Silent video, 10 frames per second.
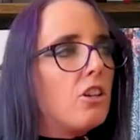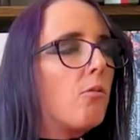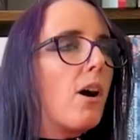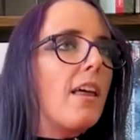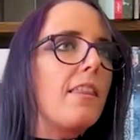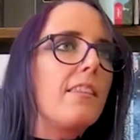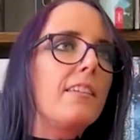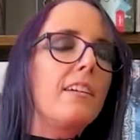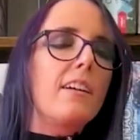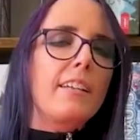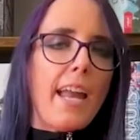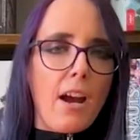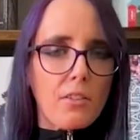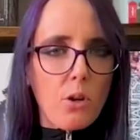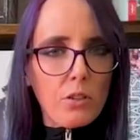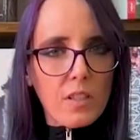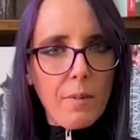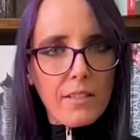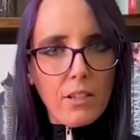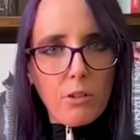know what? Chaos Cultist
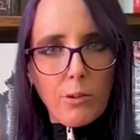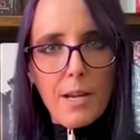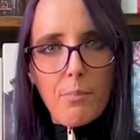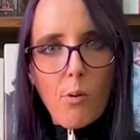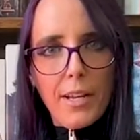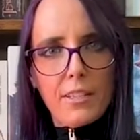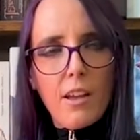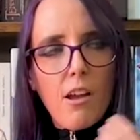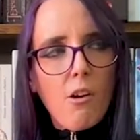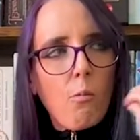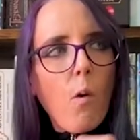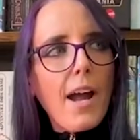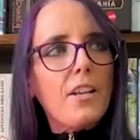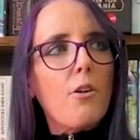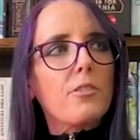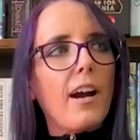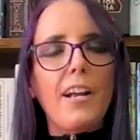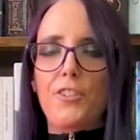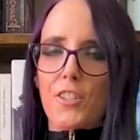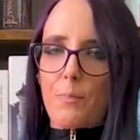makes a great point. Why don't I
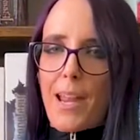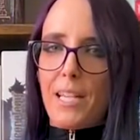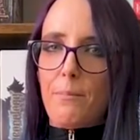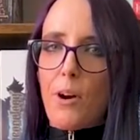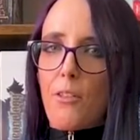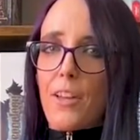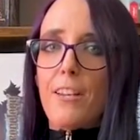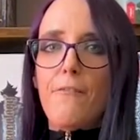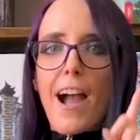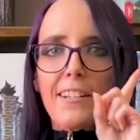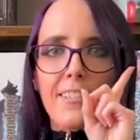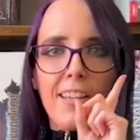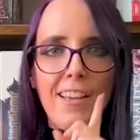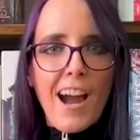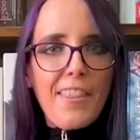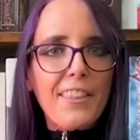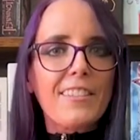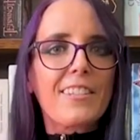just paint both? And in fact, I think that's